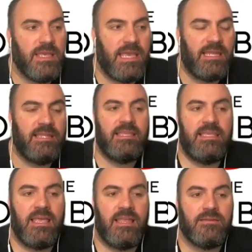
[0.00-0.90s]
And in
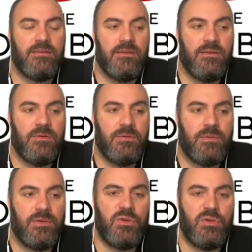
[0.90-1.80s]
the end,
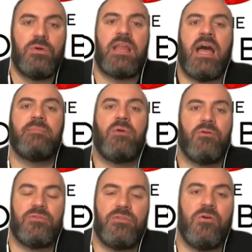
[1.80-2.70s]
you and I
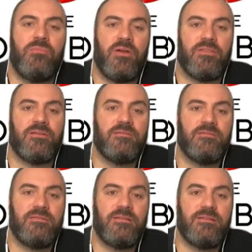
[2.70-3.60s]
both know, brother,
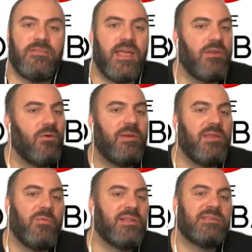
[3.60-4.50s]
that
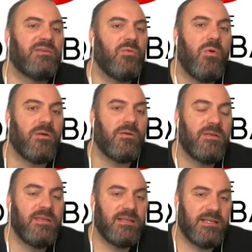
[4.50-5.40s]
nobody wins in war.
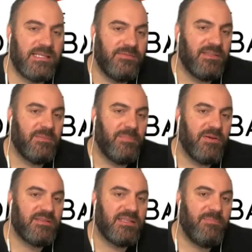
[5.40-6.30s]
Because even the
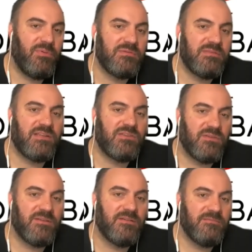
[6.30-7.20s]
person that pulls that
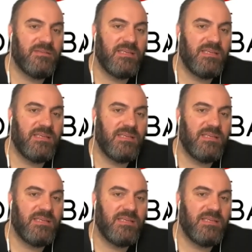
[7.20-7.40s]
trigger,